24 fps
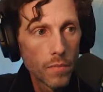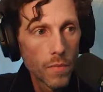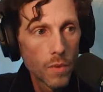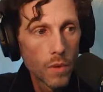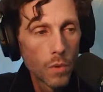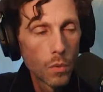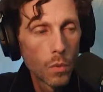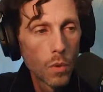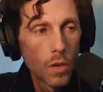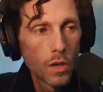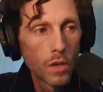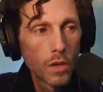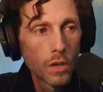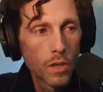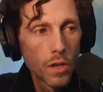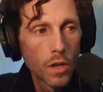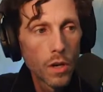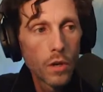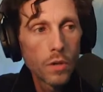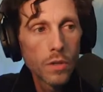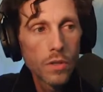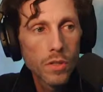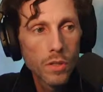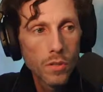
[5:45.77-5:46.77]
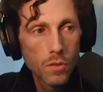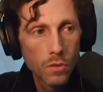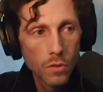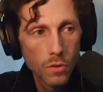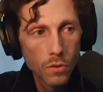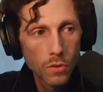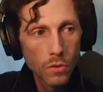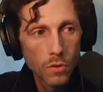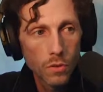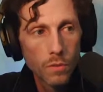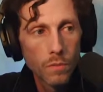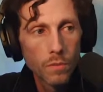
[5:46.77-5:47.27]
one goes
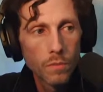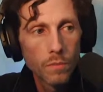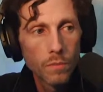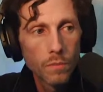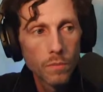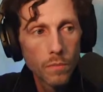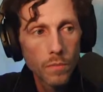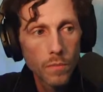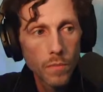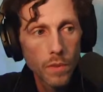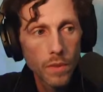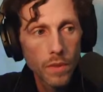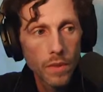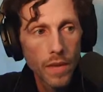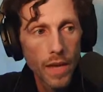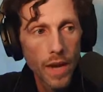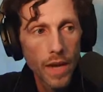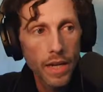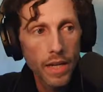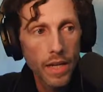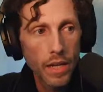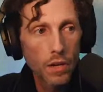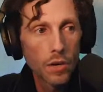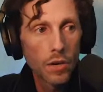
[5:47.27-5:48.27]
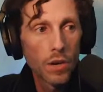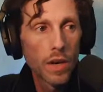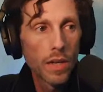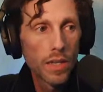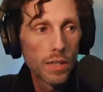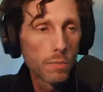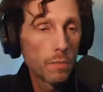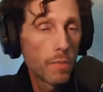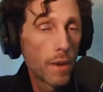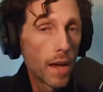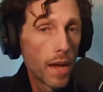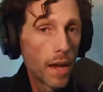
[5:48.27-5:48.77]
through that era
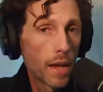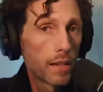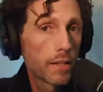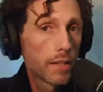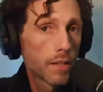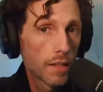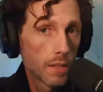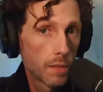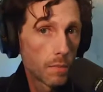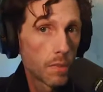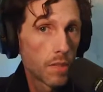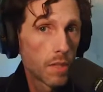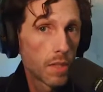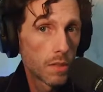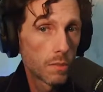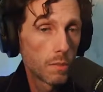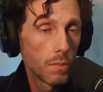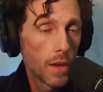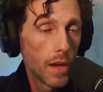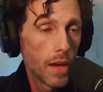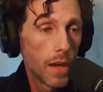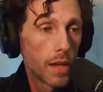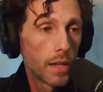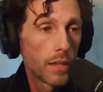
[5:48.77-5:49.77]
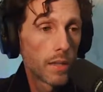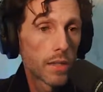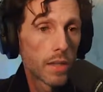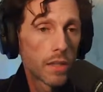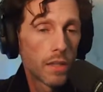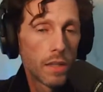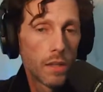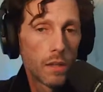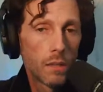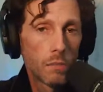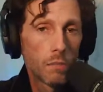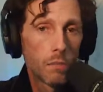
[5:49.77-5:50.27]
as bands, some of these bands,
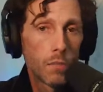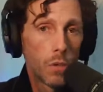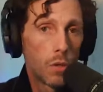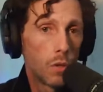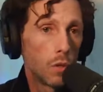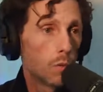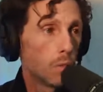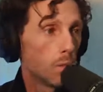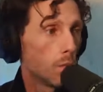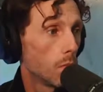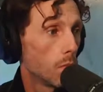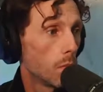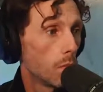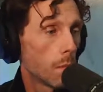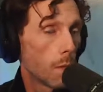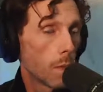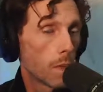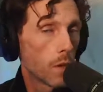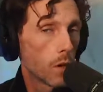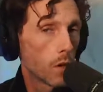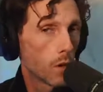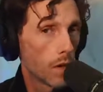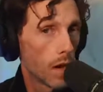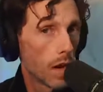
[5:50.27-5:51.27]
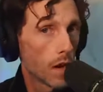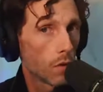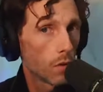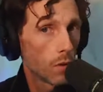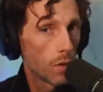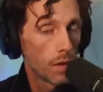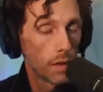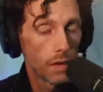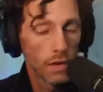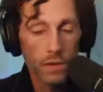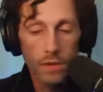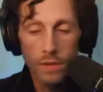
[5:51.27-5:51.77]
and then boom, you're not
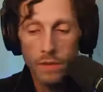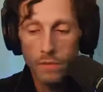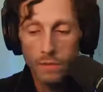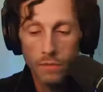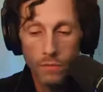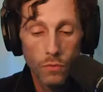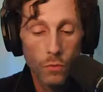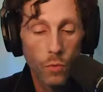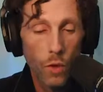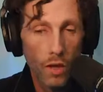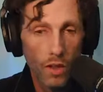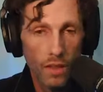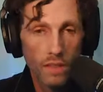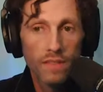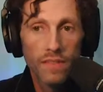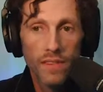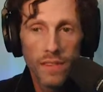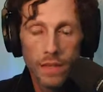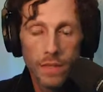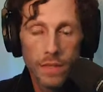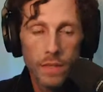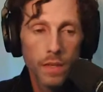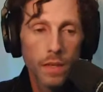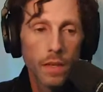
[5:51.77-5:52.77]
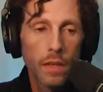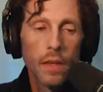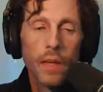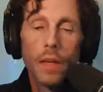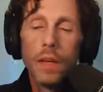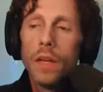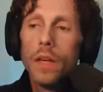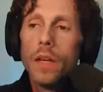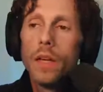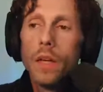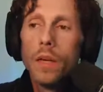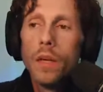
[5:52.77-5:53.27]
relevant.
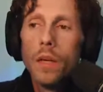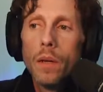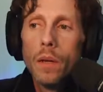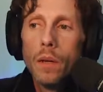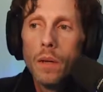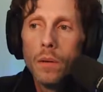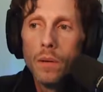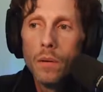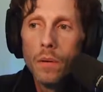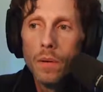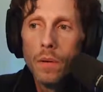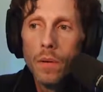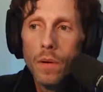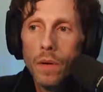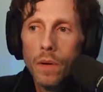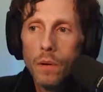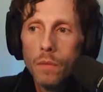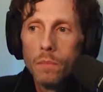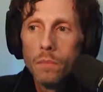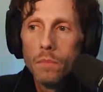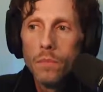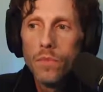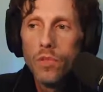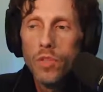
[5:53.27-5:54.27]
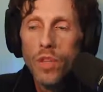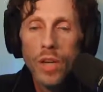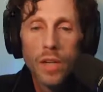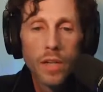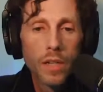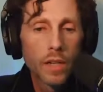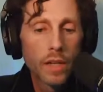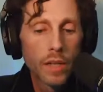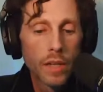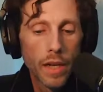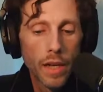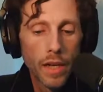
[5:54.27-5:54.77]

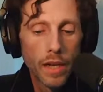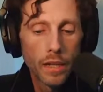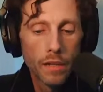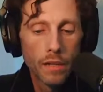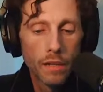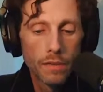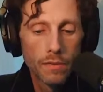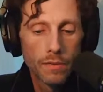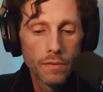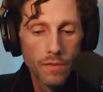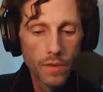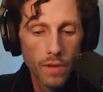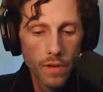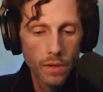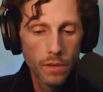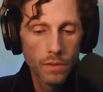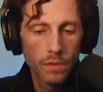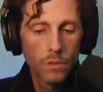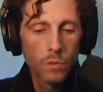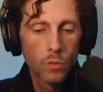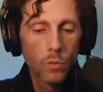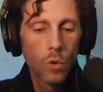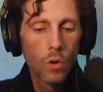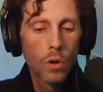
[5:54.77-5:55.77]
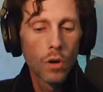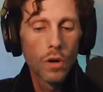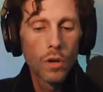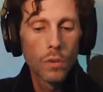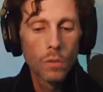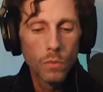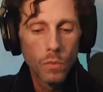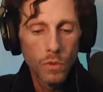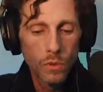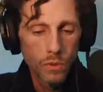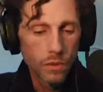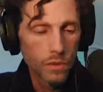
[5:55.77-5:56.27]
Janie Lane of
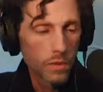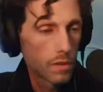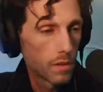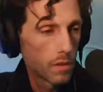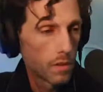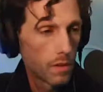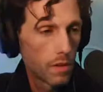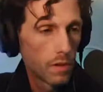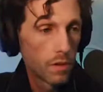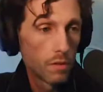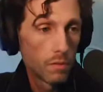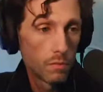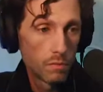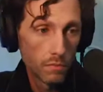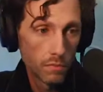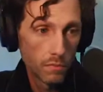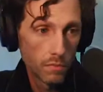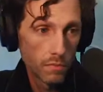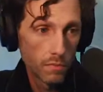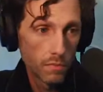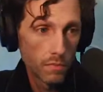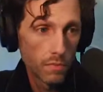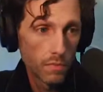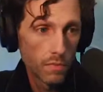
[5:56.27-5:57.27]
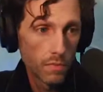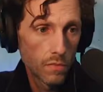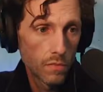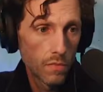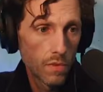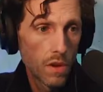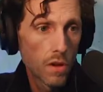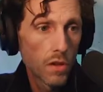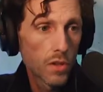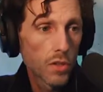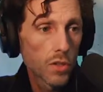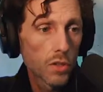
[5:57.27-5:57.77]
Warrant,
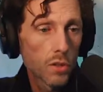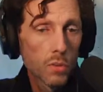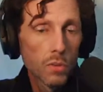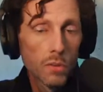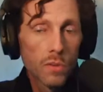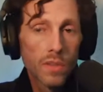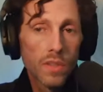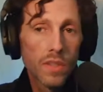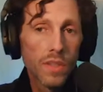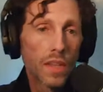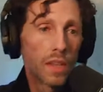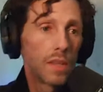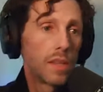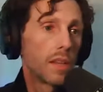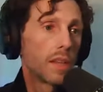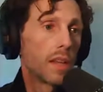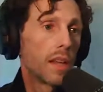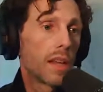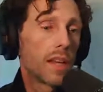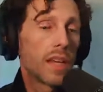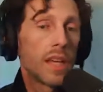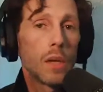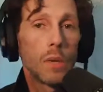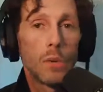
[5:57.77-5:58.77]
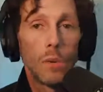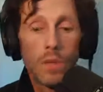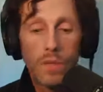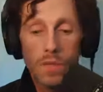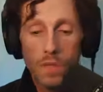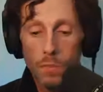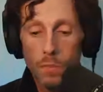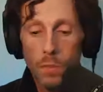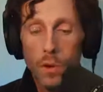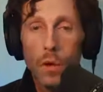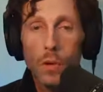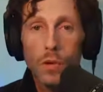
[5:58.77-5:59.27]
also said that, like, he was
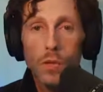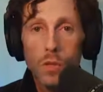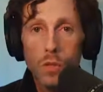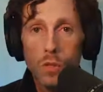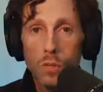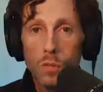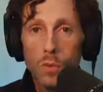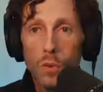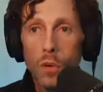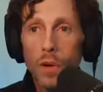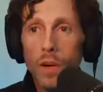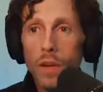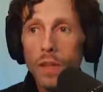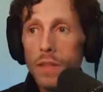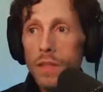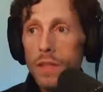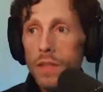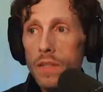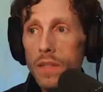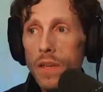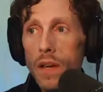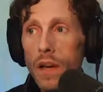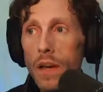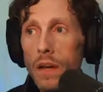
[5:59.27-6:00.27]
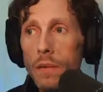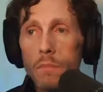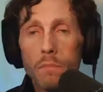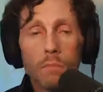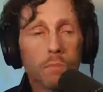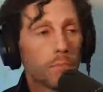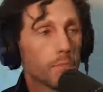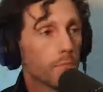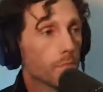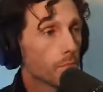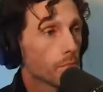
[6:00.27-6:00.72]
the poster boy at the time.